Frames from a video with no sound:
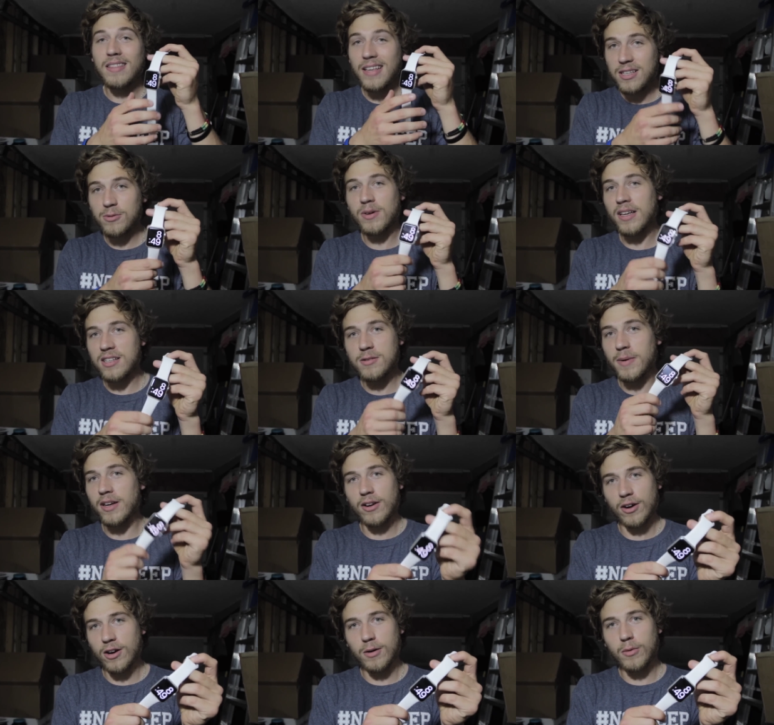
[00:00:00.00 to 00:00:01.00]
This one needs to
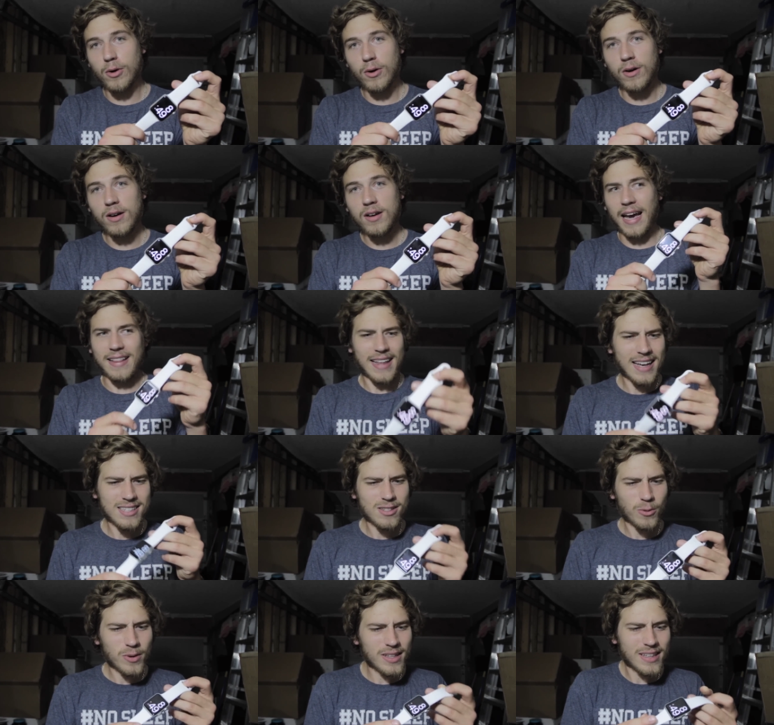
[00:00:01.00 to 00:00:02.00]
be durable. And
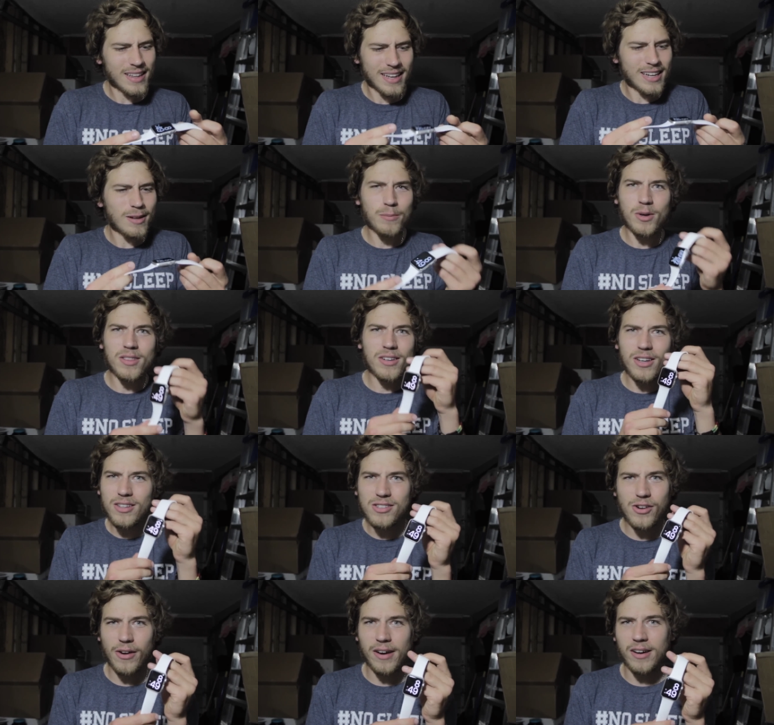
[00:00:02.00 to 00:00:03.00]
that's the one that they didn't put the
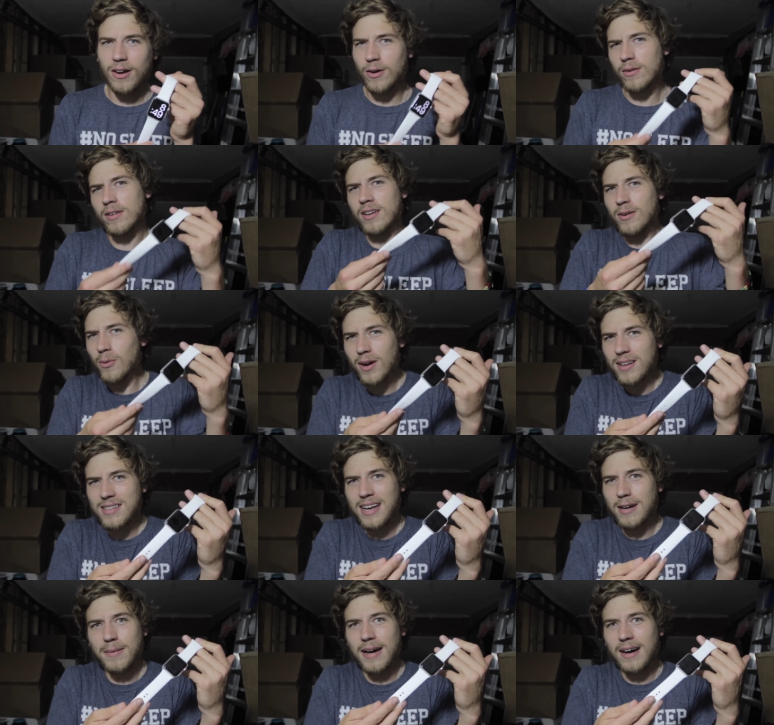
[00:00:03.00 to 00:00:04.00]
good screen on. What is
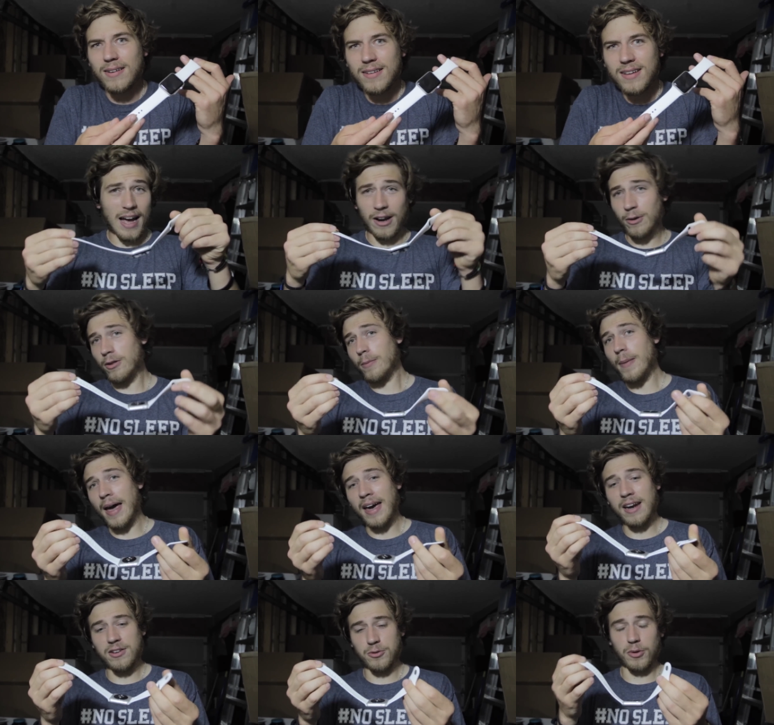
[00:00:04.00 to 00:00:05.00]
that about? I know the
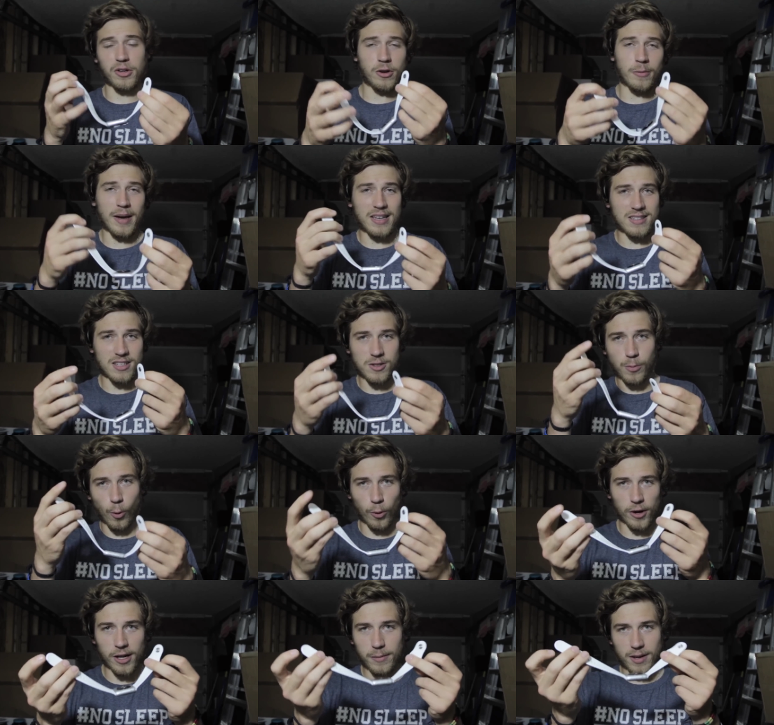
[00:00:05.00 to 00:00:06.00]
band is really what makes it
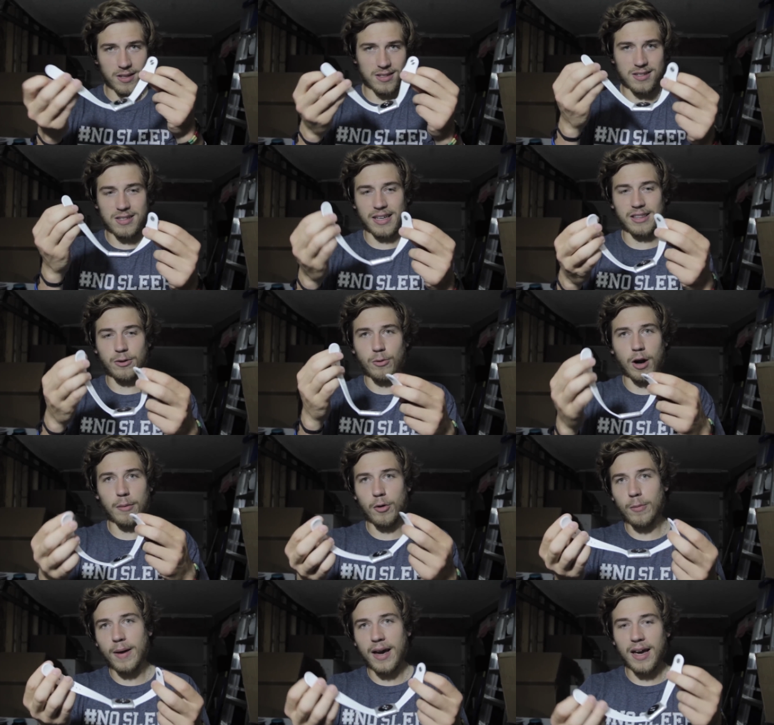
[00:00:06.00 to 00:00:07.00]
sporty because it's like the
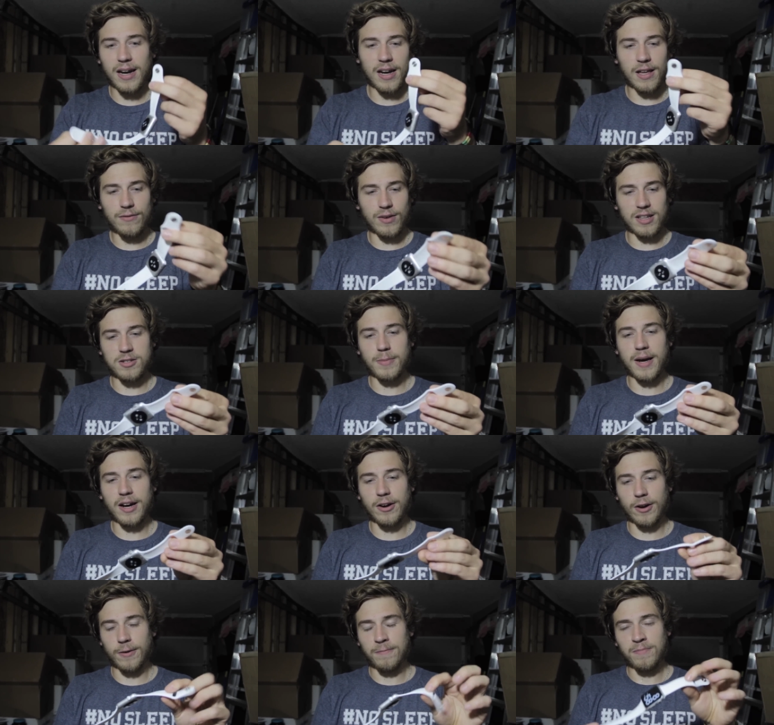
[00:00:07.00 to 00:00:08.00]
rubber band and it fits
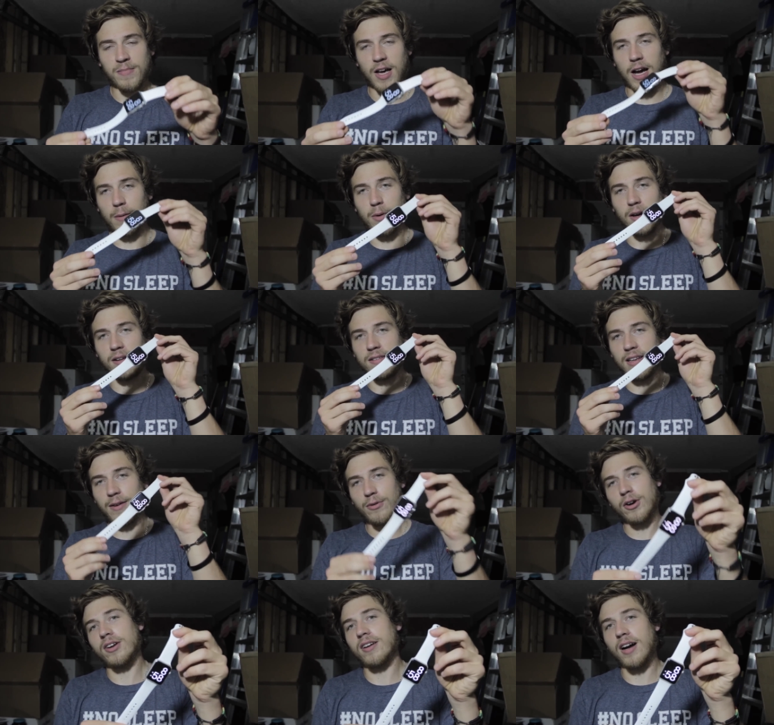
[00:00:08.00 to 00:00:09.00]
better. But
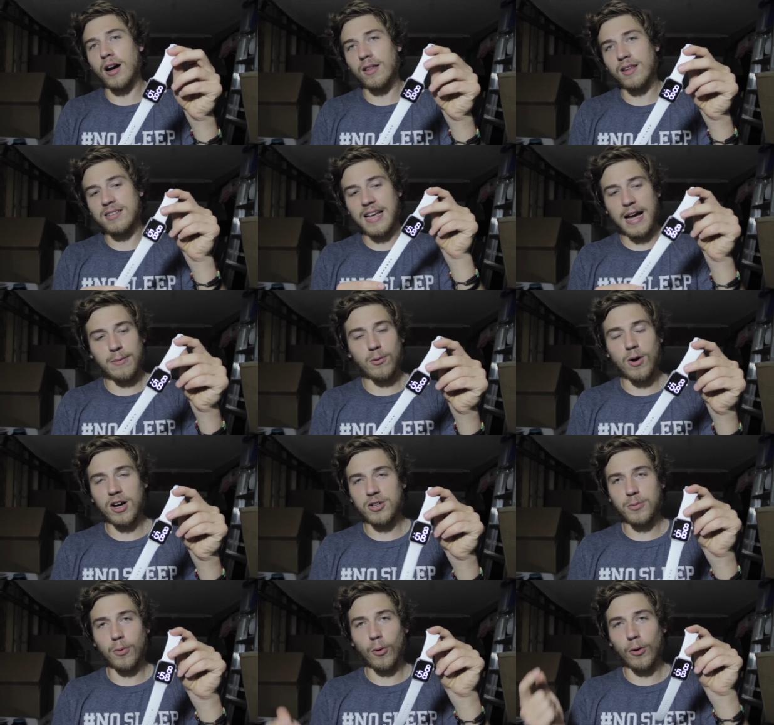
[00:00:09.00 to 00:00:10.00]
if you're gonna call this Apple
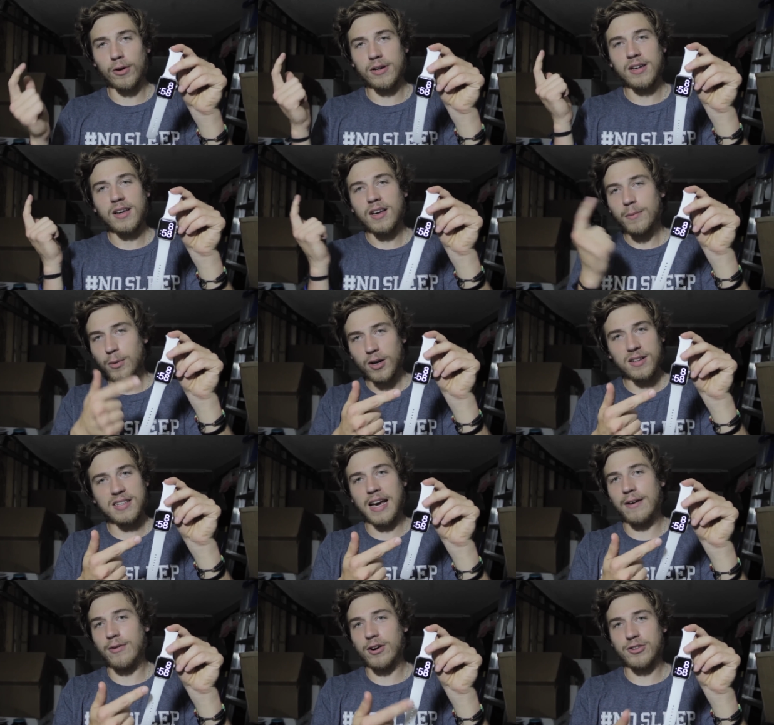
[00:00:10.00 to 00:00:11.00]
Watch Sport, put a
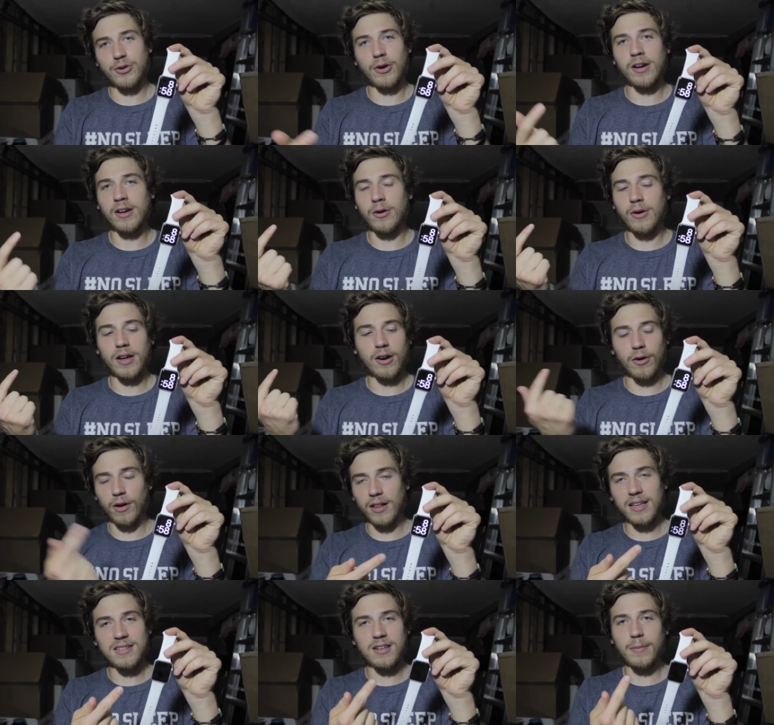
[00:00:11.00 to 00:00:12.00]
sapphire screen on it or
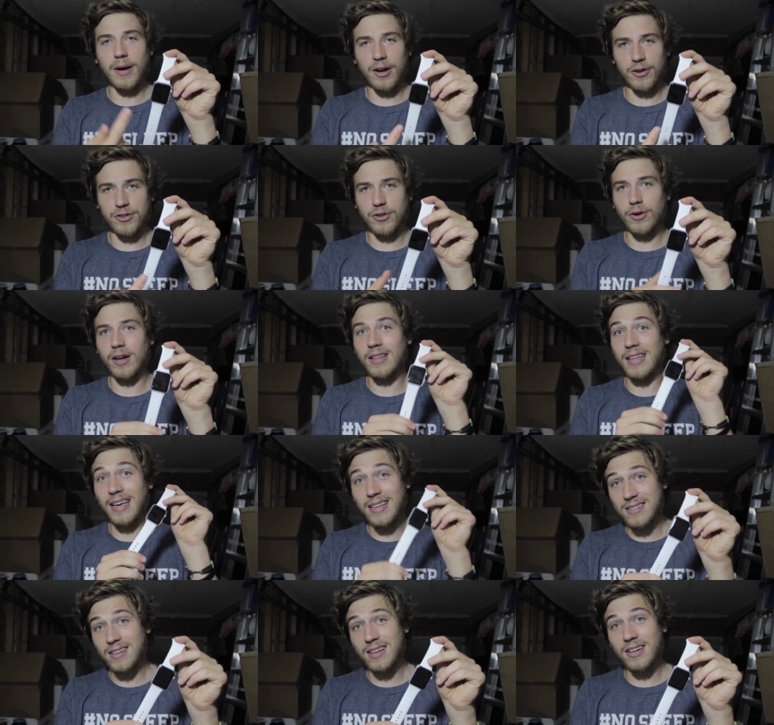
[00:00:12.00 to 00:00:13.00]
at least a better screen
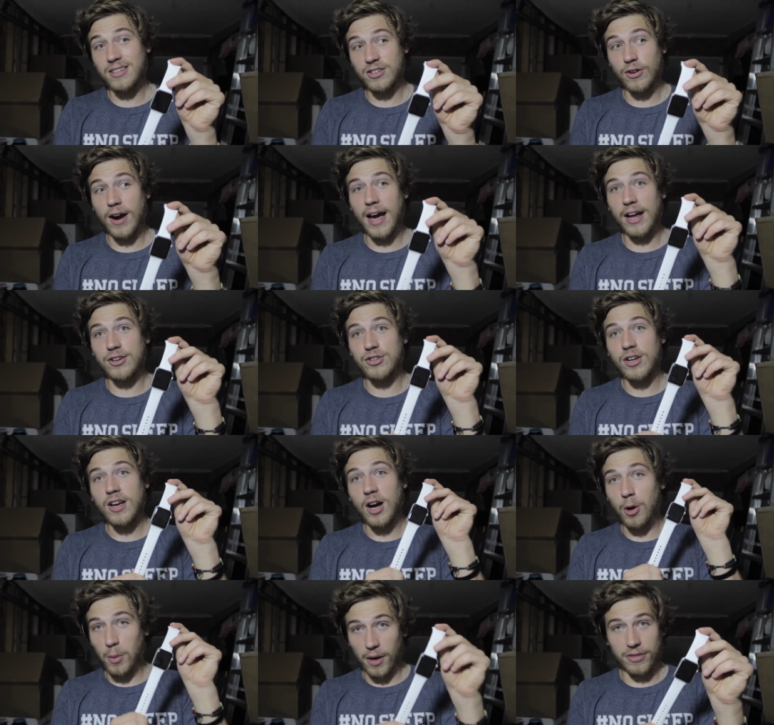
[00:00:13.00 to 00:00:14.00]
that isn't gonna scratch
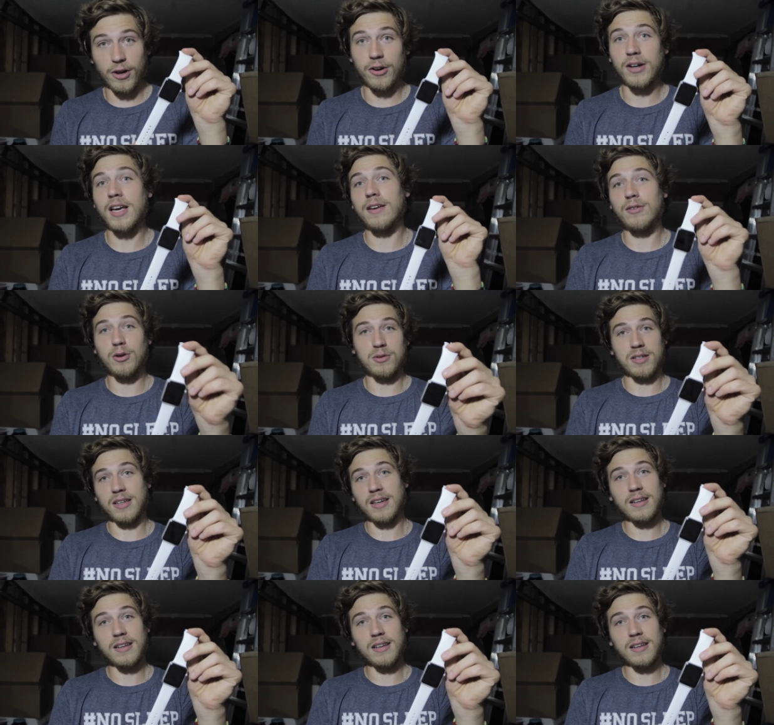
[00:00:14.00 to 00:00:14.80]
on my third day of using